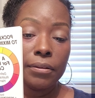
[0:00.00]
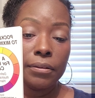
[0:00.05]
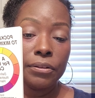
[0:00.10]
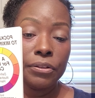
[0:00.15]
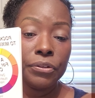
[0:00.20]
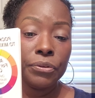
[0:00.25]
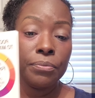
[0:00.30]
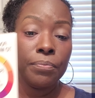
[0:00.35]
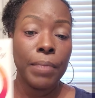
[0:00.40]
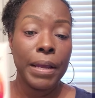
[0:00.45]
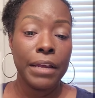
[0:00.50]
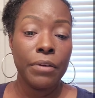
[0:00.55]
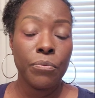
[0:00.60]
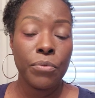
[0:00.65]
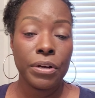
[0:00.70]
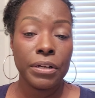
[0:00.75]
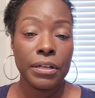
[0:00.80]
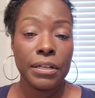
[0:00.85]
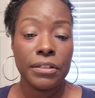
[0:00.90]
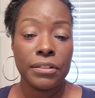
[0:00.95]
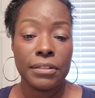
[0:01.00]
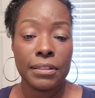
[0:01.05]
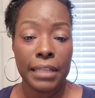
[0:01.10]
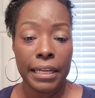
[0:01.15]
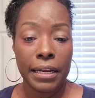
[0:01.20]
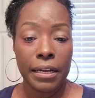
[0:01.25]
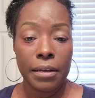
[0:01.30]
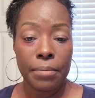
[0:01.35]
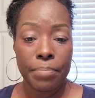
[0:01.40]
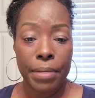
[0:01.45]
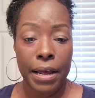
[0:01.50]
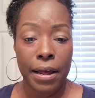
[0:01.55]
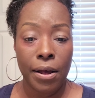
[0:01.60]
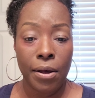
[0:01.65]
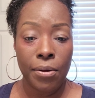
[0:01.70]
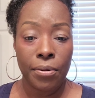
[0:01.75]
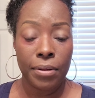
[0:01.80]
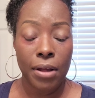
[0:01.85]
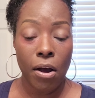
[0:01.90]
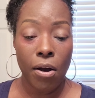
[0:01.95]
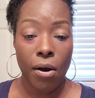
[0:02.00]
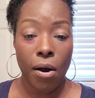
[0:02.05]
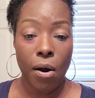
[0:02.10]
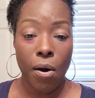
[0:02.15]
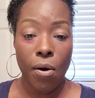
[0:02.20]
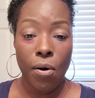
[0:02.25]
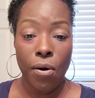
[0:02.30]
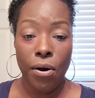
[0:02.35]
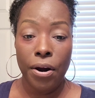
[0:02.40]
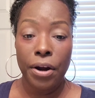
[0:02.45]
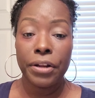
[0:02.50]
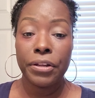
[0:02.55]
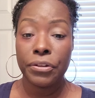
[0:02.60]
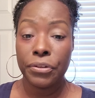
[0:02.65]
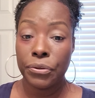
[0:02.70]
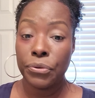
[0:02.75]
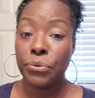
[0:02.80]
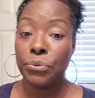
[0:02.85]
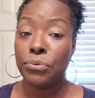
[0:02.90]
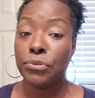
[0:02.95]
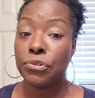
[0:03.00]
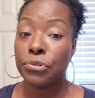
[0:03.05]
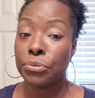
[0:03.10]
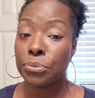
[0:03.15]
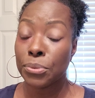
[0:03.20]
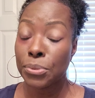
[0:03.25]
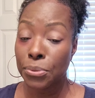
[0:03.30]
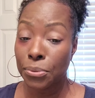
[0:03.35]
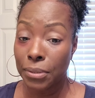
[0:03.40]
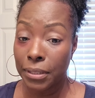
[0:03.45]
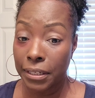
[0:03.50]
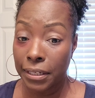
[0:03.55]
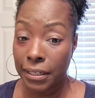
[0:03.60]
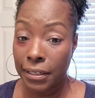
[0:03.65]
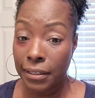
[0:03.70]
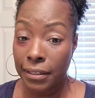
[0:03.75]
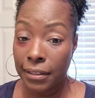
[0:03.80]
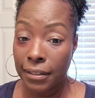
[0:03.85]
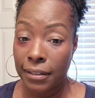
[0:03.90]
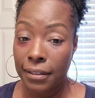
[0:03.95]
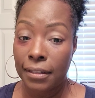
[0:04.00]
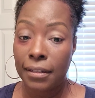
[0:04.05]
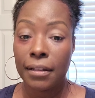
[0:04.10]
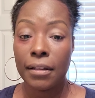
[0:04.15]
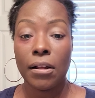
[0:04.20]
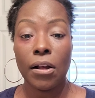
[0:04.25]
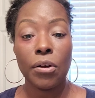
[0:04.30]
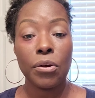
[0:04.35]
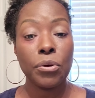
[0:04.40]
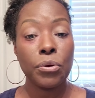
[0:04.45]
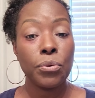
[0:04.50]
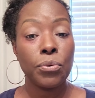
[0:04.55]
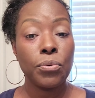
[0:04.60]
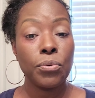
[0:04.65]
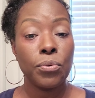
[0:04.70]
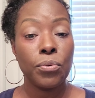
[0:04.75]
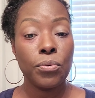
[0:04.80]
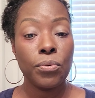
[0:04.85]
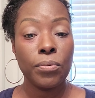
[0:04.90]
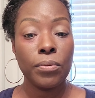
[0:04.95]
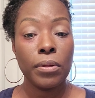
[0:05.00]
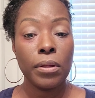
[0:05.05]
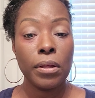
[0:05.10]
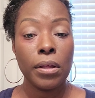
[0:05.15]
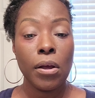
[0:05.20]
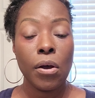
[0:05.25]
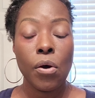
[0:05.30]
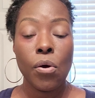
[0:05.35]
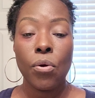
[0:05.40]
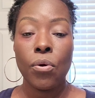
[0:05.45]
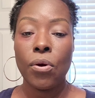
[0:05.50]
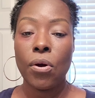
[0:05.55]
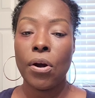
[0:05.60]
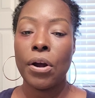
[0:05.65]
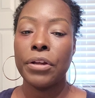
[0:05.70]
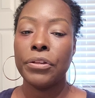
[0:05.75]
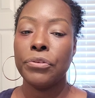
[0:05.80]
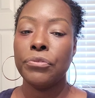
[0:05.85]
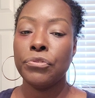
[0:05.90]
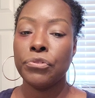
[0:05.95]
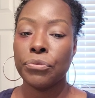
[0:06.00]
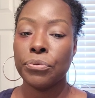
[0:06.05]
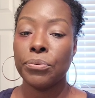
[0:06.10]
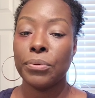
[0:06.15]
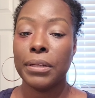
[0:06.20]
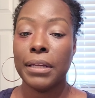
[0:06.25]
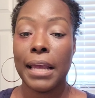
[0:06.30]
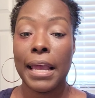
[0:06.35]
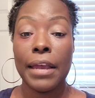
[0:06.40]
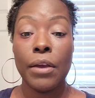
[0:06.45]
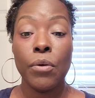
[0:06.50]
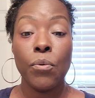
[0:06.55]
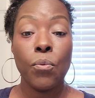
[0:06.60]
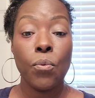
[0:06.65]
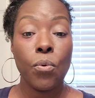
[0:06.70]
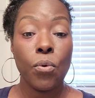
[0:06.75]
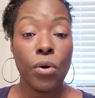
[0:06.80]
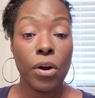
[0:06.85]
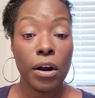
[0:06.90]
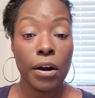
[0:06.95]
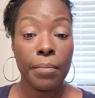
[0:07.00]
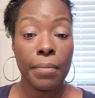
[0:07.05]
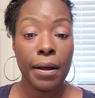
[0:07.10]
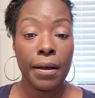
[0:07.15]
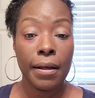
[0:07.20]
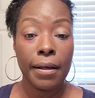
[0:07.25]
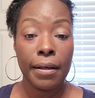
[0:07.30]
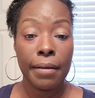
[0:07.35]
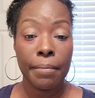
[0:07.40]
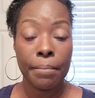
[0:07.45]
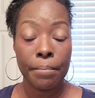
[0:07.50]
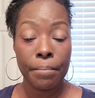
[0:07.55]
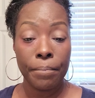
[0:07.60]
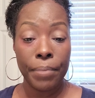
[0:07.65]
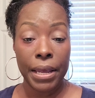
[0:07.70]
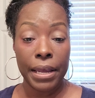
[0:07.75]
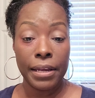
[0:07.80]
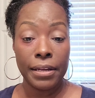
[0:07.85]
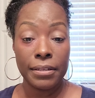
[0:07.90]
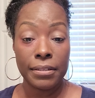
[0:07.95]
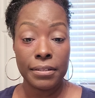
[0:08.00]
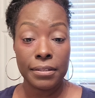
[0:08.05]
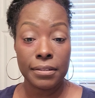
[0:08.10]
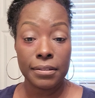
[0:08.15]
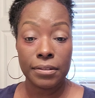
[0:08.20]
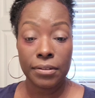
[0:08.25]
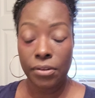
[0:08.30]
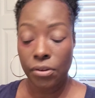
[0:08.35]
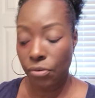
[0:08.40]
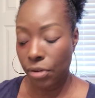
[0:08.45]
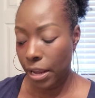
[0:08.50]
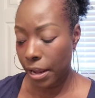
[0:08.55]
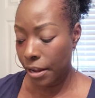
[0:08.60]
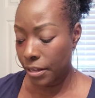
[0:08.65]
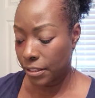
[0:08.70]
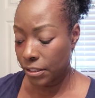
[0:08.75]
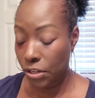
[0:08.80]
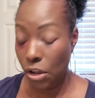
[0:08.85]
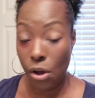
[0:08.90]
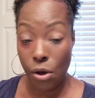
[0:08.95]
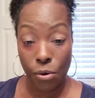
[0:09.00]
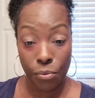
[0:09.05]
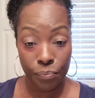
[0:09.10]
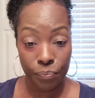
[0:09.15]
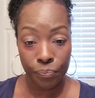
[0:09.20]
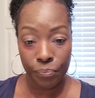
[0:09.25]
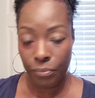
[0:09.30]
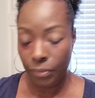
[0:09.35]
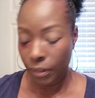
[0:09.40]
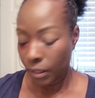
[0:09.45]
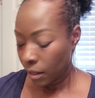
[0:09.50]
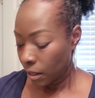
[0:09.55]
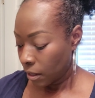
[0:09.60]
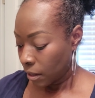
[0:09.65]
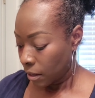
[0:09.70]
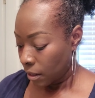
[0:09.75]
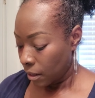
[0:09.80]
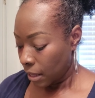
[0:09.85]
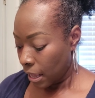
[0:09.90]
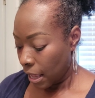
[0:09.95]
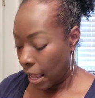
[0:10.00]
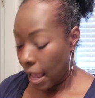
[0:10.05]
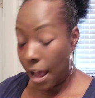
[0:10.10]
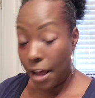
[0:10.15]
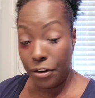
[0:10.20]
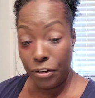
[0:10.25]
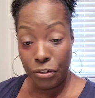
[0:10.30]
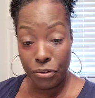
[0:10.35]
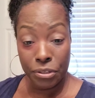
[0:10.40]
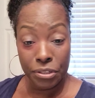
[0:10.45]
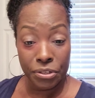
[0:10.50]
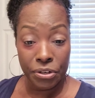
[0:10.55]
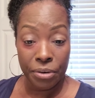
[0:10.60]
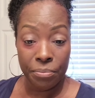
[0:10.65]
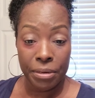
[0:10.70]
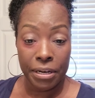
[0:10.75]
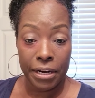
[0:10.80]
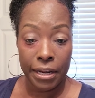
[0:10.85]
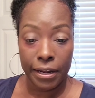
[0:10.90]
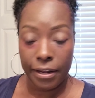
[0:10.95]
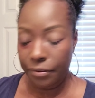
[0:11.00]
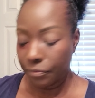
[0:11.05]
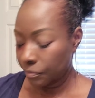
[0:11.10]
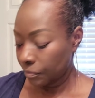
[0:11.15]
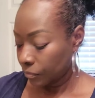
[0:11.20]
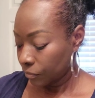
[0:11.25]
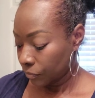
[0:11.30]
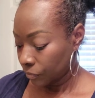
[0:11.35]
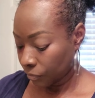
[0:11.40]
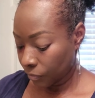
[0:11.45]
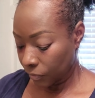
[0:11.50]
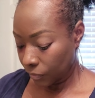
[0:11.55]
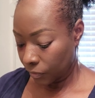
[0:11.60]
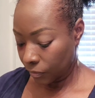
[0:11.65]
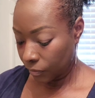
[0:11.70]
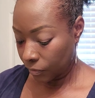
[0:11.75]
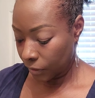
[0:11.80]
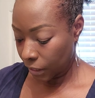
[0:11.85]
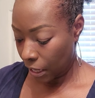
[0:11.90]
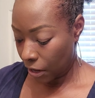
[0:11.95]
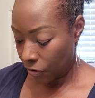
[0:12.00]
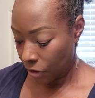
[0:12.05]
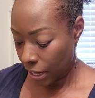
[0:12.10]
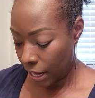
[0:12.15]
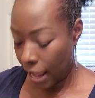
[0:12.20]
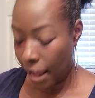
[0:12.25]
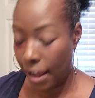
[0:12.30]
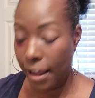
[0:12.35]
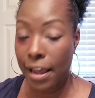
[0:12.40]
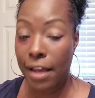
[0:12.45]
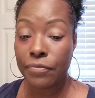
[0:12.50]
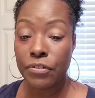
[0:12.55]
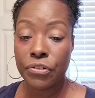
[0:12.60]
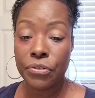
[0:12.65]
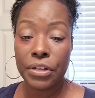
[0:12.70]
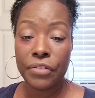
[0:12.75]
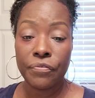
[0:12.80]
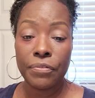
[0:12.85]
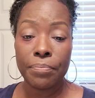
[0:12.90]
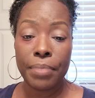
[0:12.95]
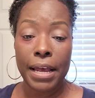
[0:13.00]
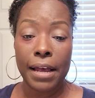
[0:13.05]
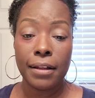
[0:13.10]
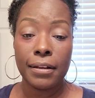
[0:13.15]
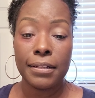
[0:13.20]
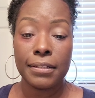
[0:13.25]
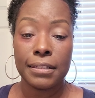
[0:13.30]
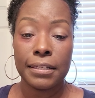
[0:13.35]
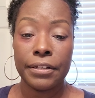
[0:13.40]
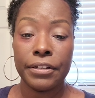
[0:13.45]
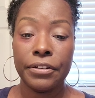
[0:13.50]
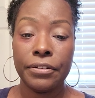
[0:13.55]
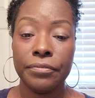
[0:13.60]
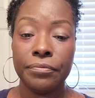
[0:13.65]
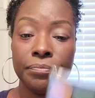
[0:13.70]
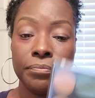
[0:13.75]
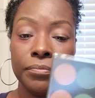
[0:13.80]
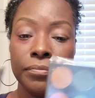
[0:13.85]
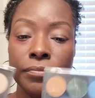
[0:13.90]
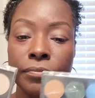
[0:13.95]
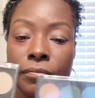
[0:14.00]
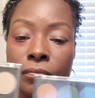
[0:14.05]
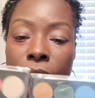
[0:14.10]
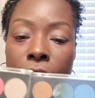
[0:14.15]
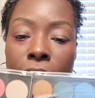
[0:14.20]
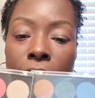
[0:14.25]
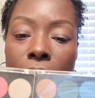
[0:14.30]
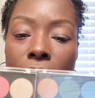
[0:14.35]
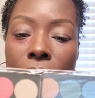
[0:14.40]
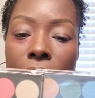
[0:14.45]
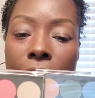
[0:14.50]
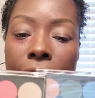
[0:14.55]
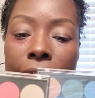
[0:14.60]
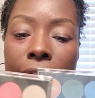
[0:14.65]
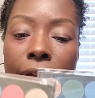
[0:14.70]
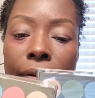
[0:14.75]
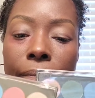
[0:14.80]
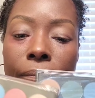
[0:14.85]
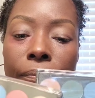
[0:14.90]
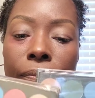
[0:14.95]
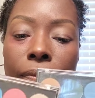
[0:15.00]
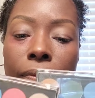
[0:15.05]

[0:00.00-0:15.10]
you may want to think about, are you truly a cool or are you truly a warm base? Okay, so how do you determine that? Okay, I have two different palettes here. All right,